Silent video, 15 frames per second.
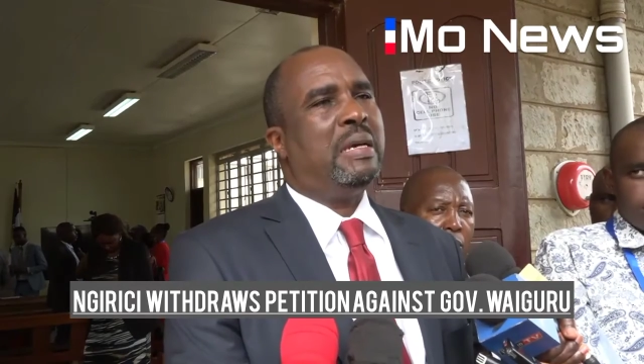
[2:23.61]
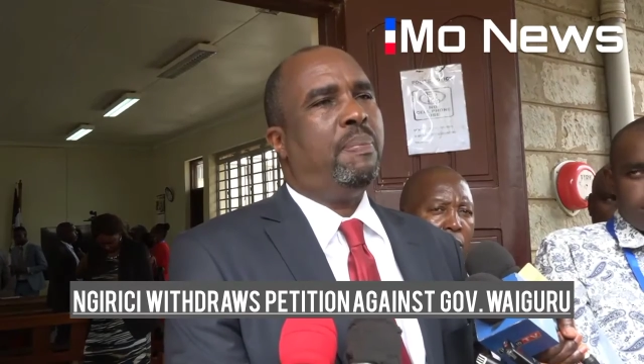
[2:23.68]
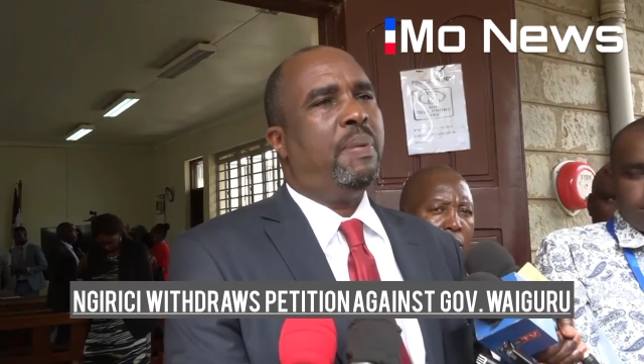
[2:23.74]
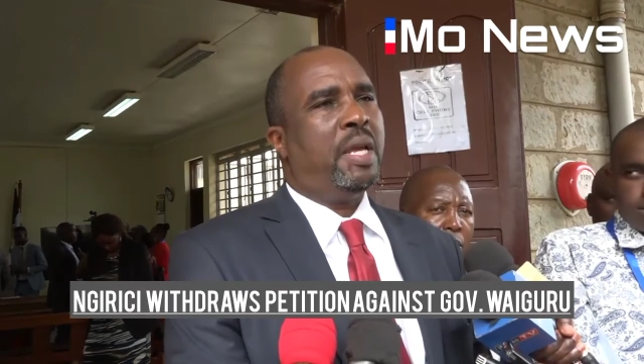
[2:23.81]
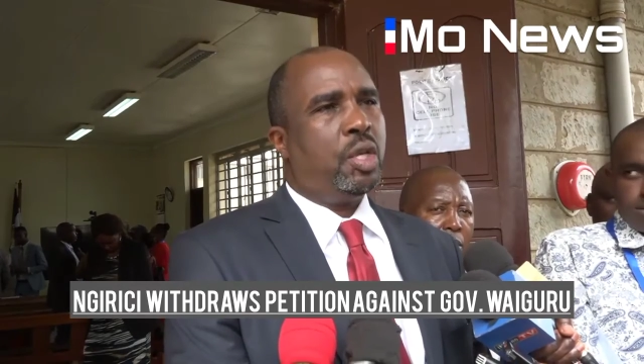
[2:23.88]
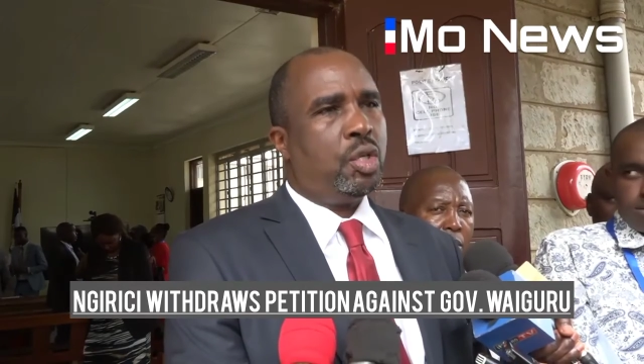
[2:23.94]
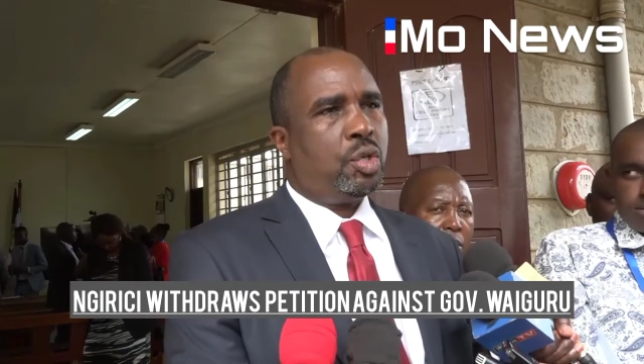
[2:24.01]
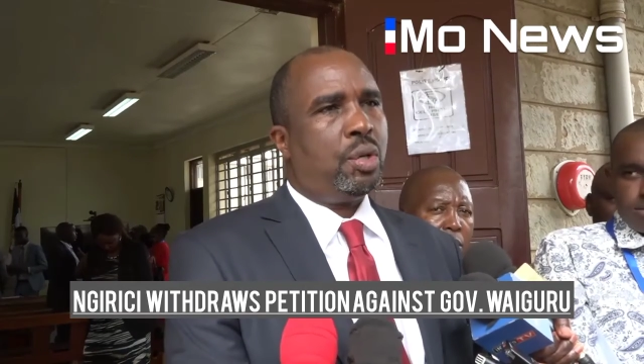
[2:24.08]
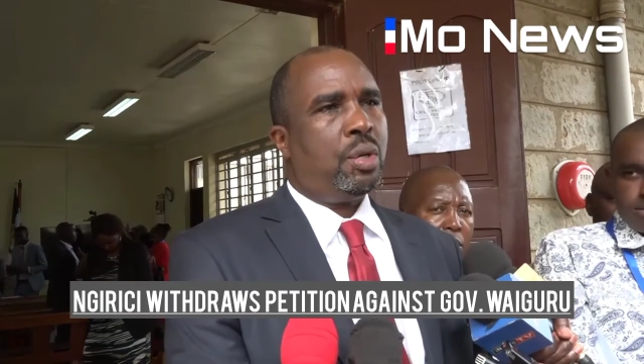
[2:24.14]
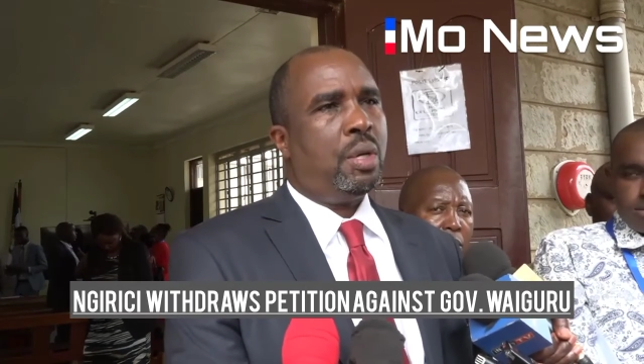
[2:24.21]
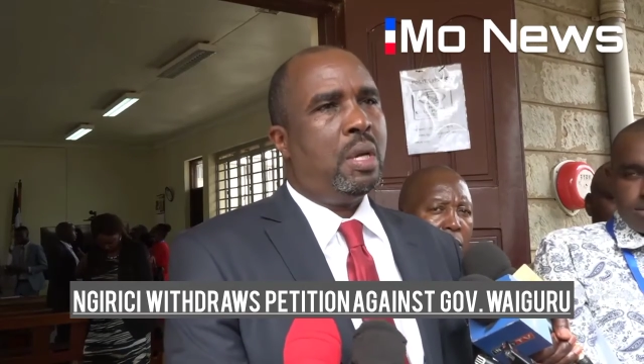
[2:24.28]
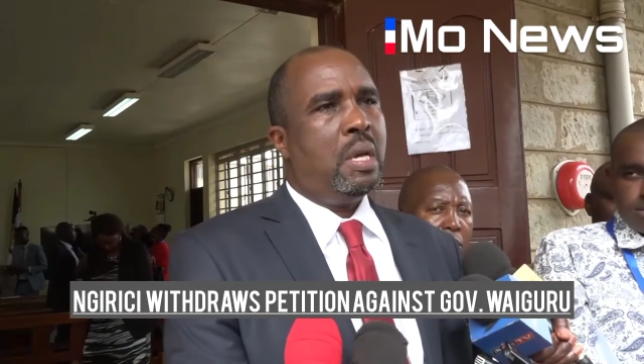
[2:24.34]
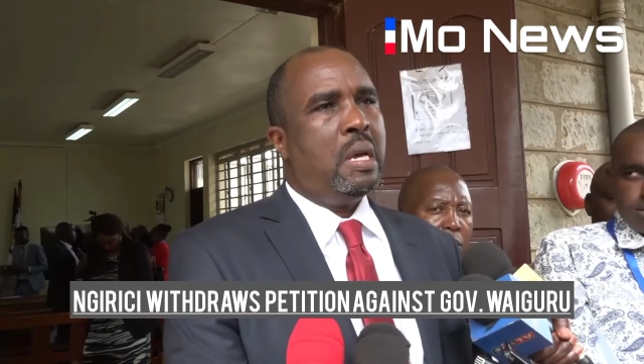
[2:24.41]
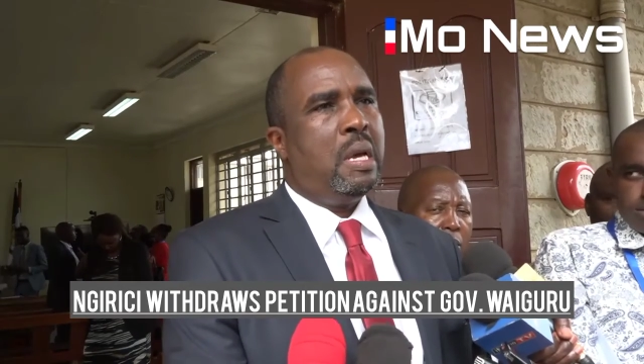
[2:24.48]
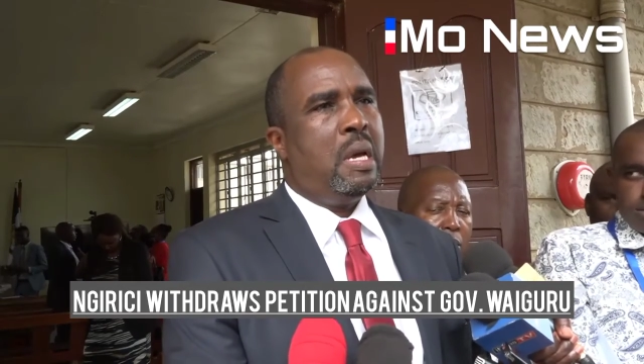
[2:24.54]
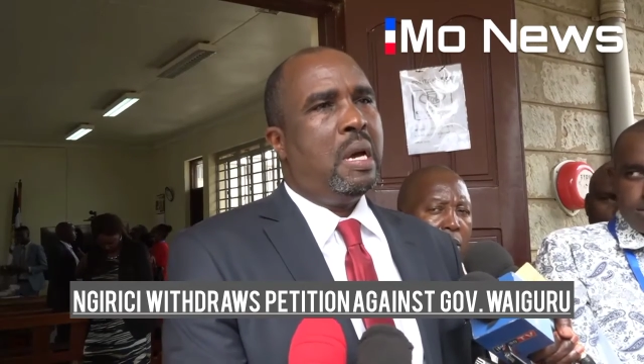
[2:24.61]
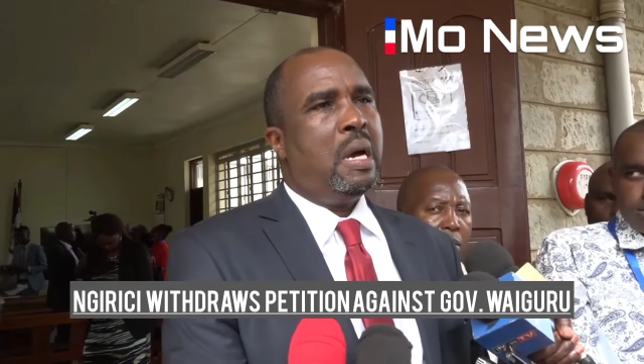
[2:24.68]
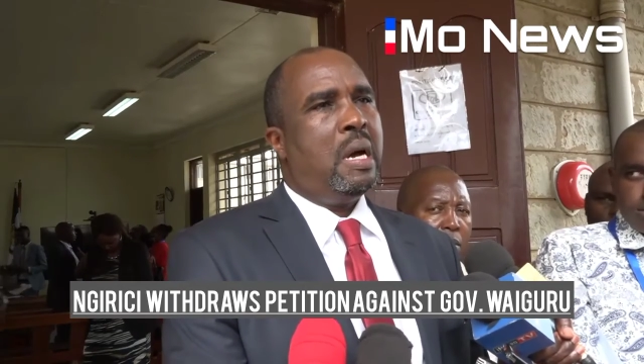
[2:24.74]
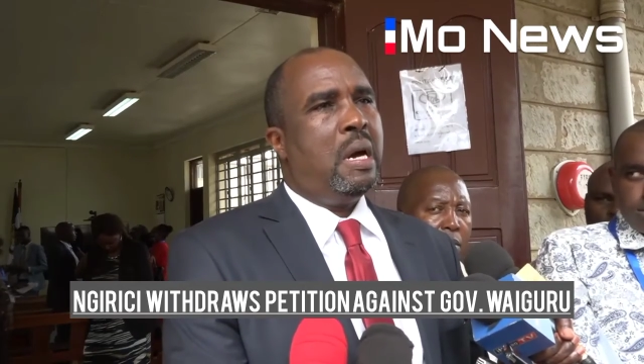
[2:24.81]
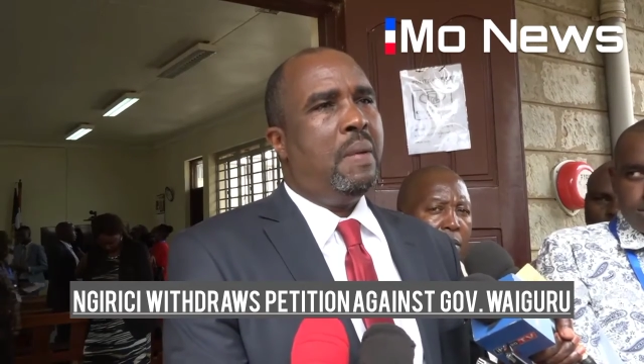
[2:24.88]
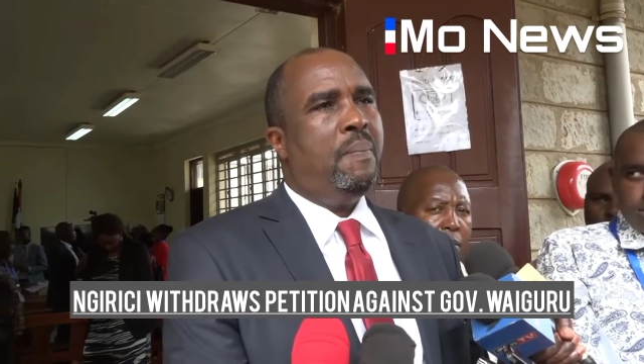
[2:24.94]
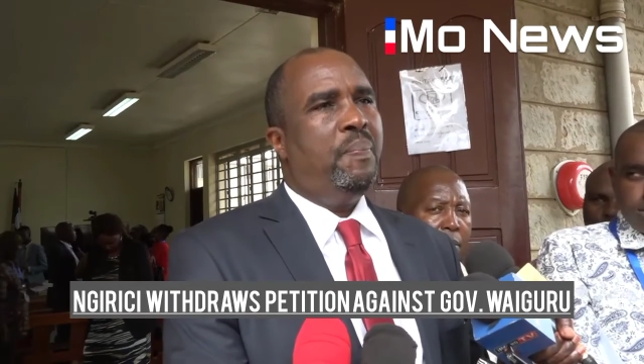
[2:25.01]
application.
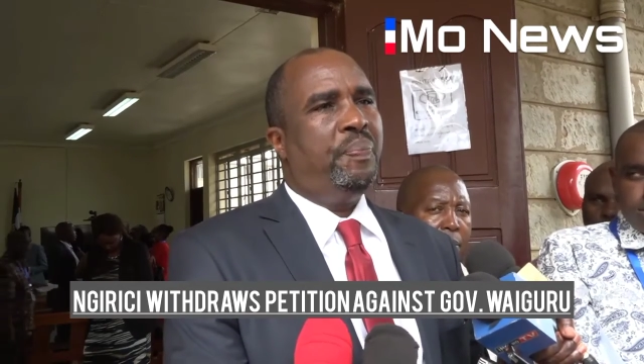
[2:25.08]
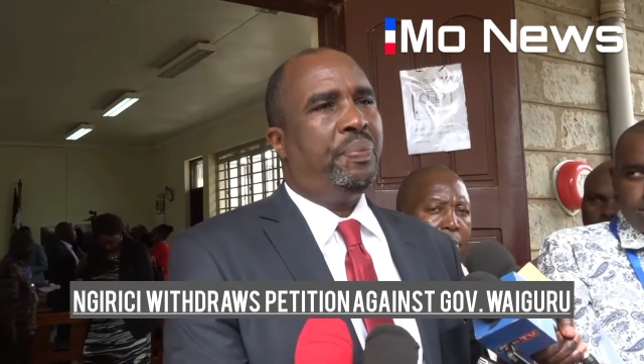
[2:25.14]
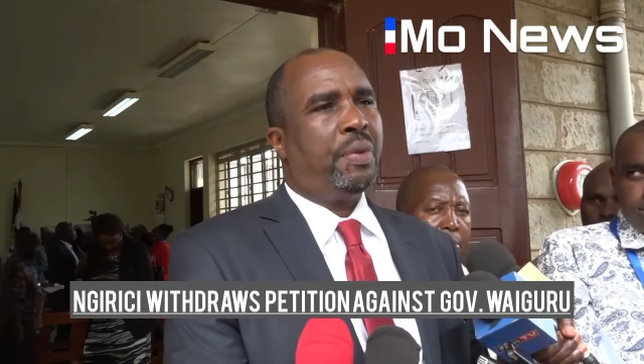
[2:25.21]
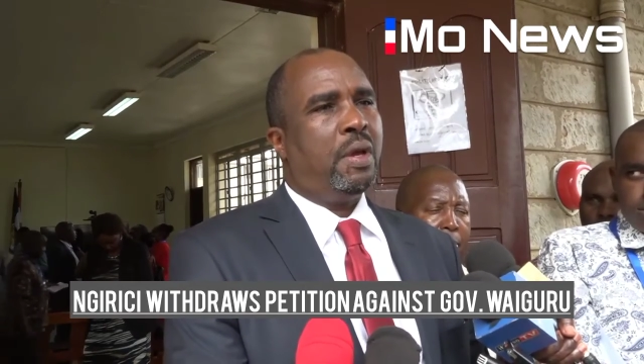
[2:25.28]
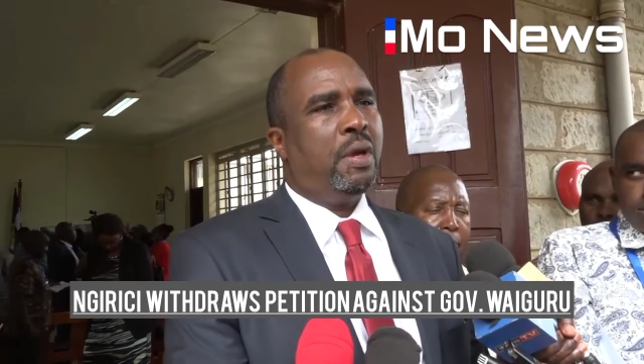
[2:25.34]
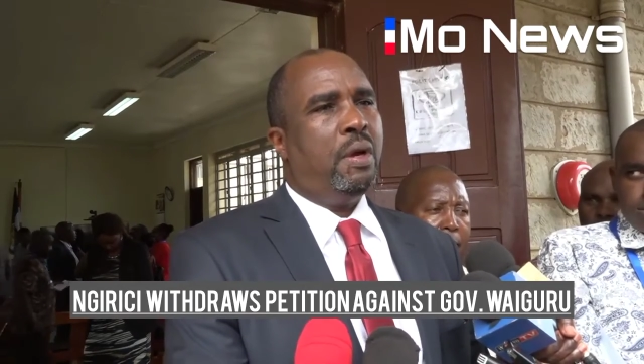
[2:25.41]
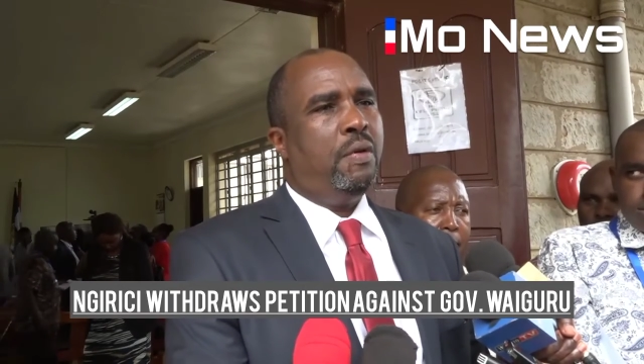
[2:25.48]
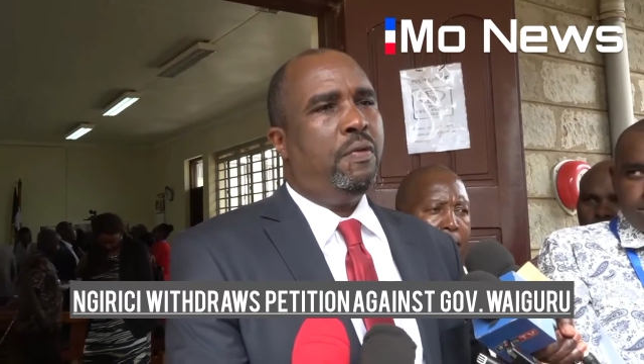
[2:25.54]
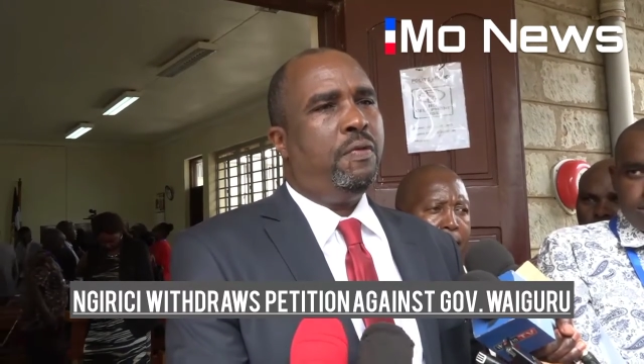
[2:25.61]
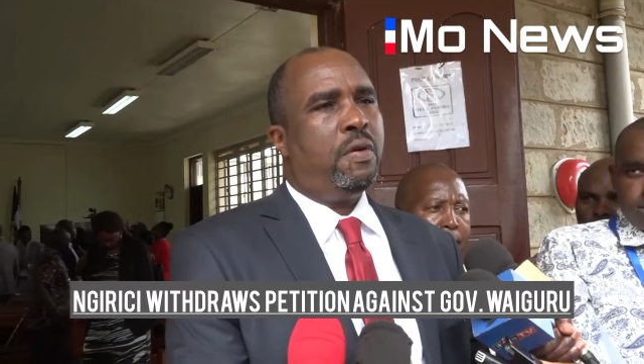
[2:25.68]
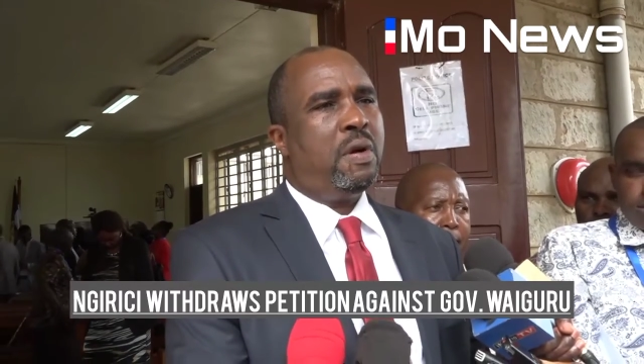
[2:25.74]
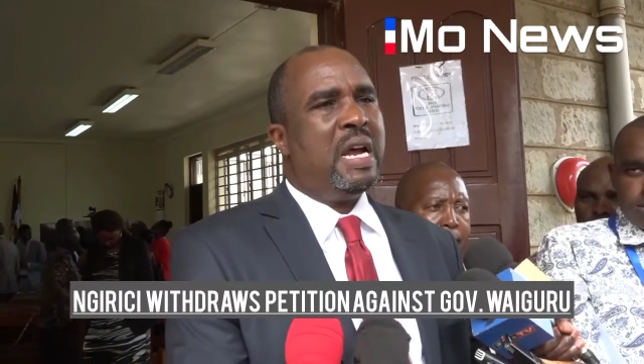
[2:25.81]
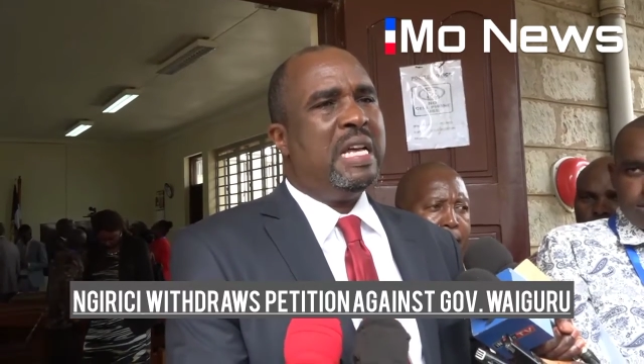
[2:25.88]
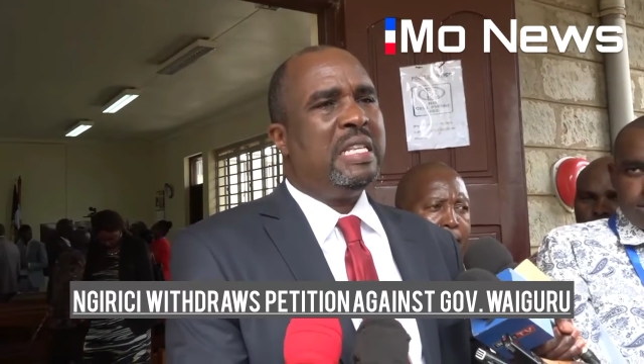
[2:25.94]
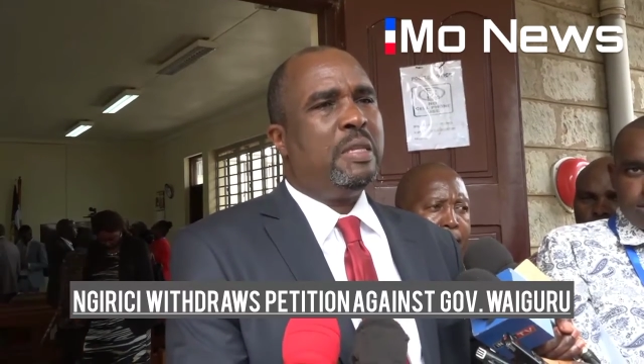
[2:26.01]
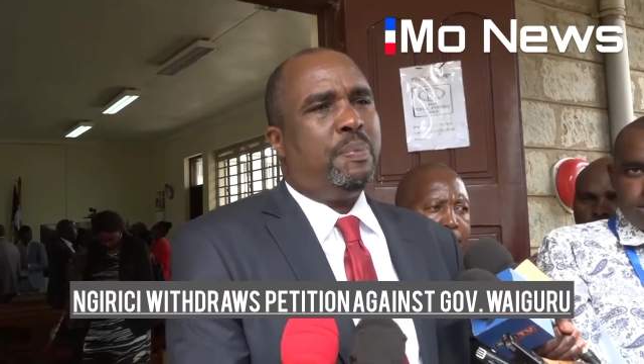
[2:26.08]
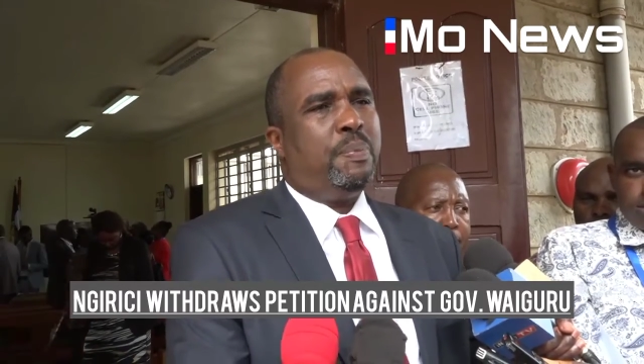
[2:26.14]
For us,